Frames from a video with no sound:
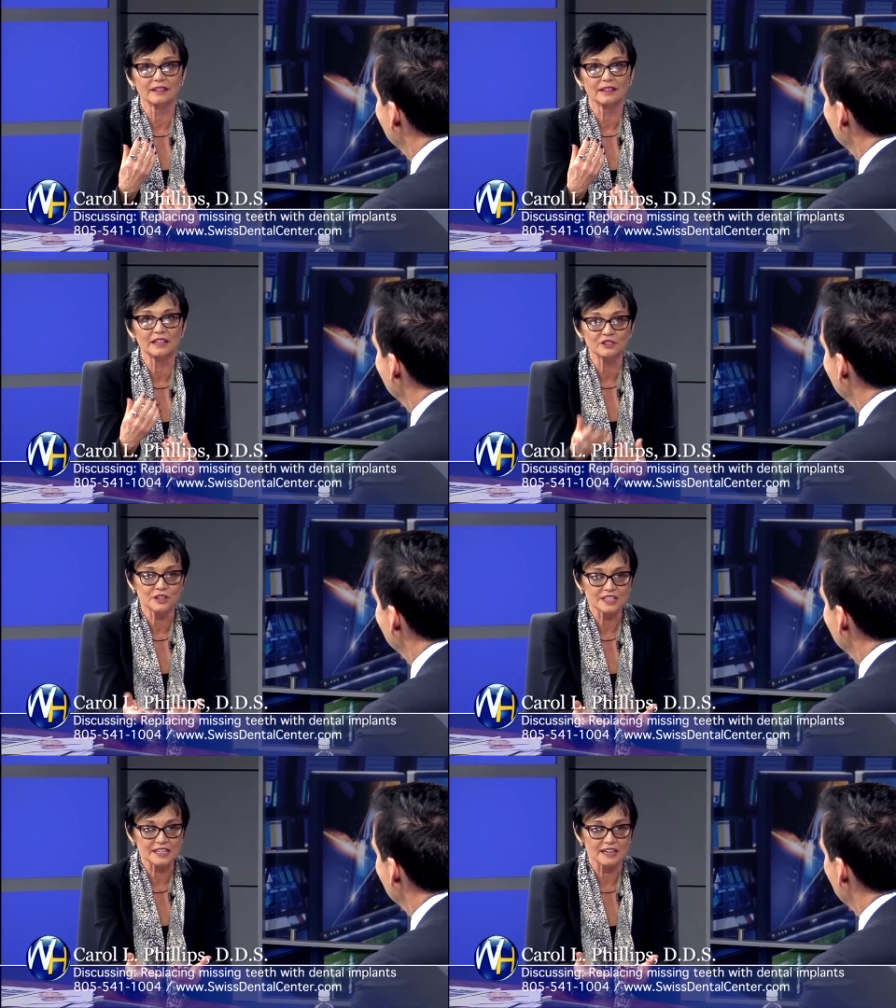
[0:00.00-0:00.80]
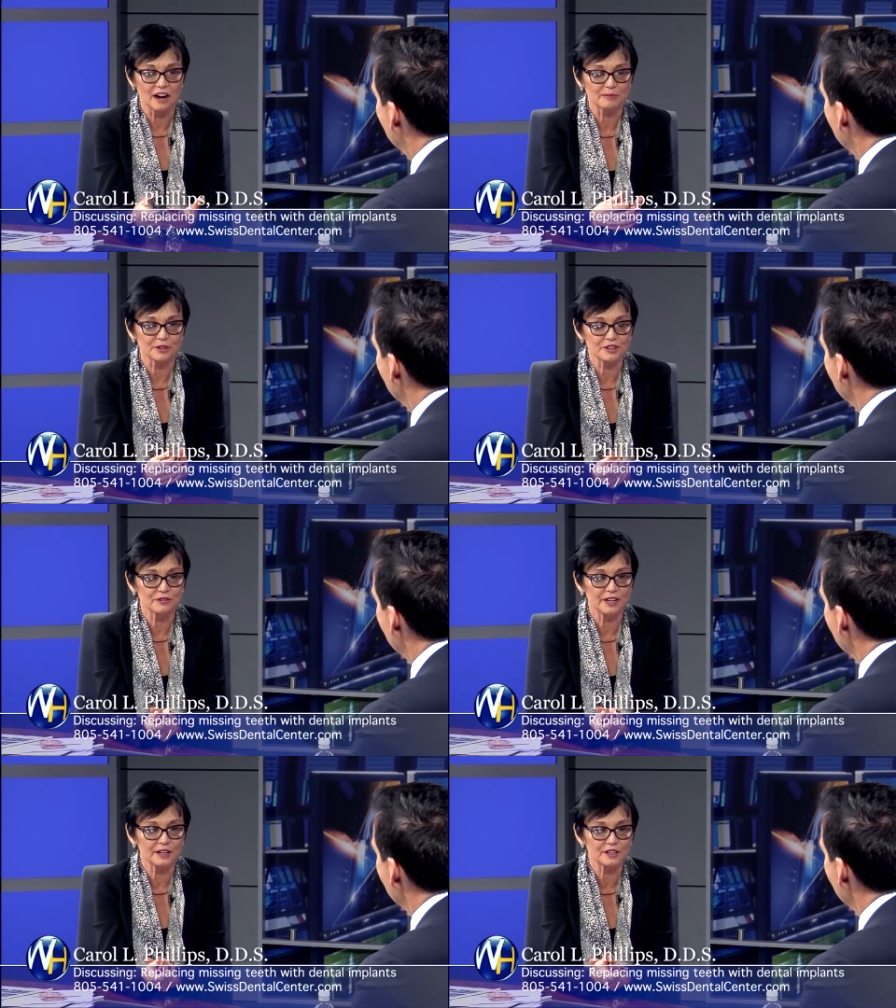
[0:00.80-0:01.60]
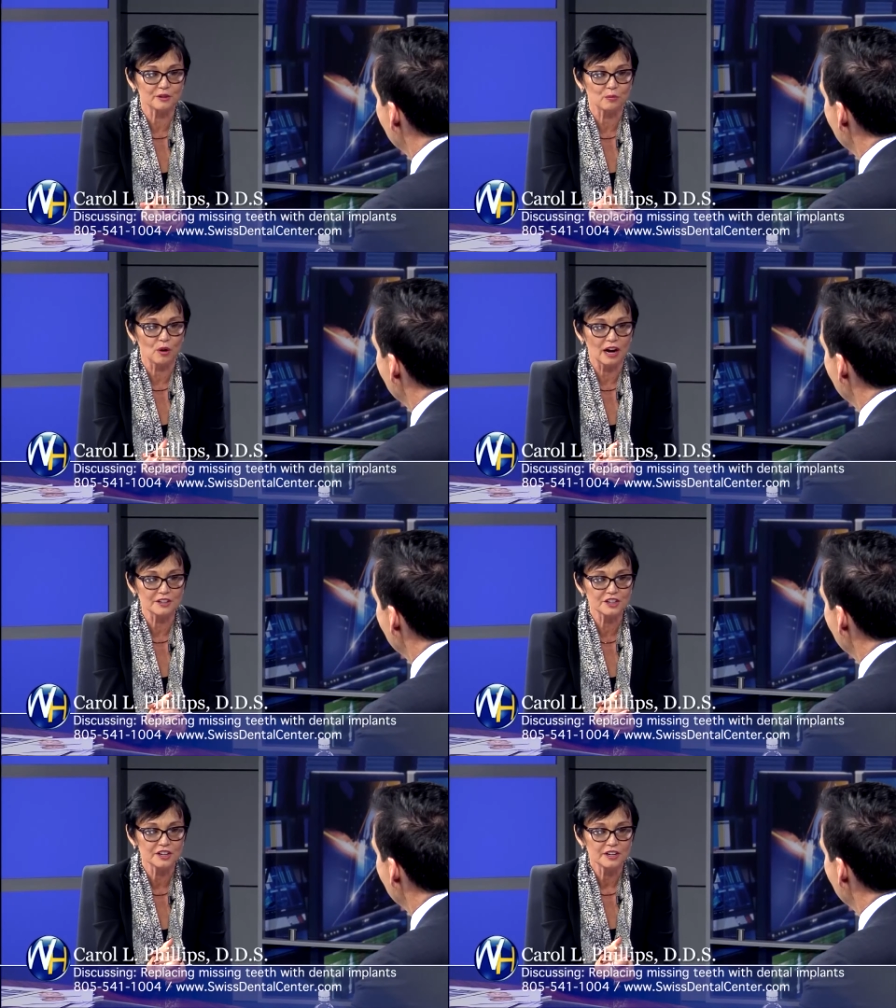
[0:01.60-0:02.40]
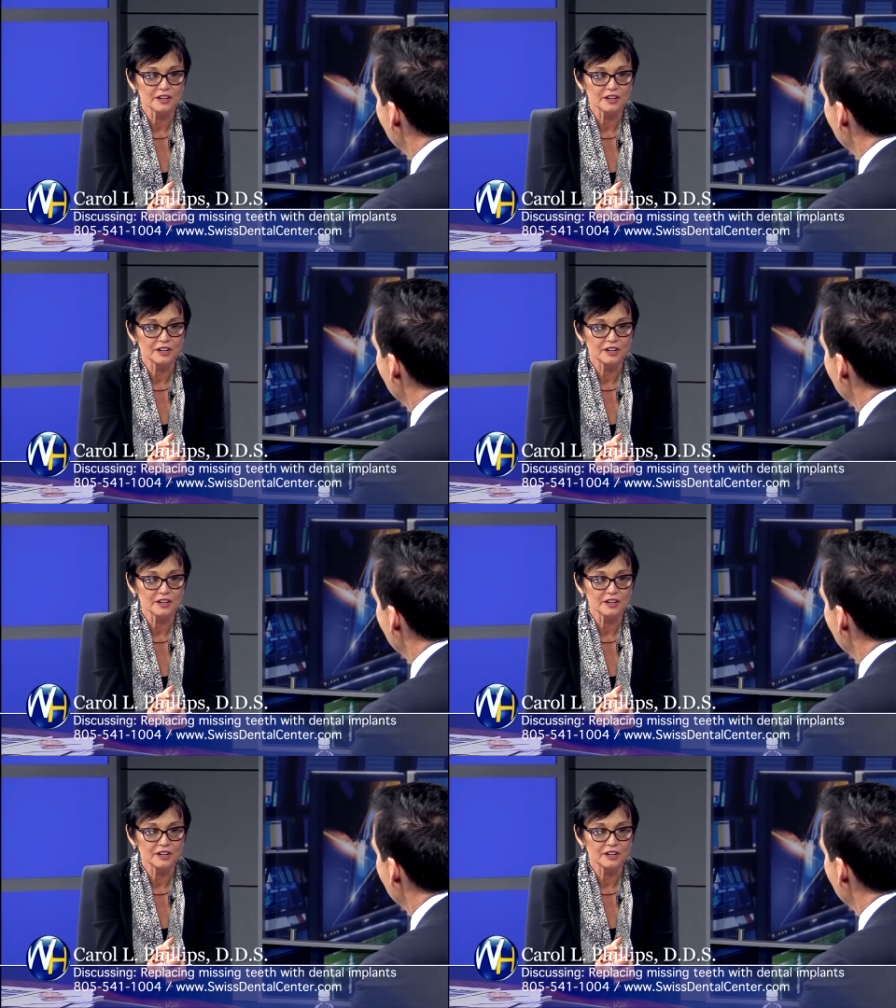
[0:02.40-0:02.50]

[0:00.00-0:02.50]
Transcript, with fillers: interesting opportunity to watch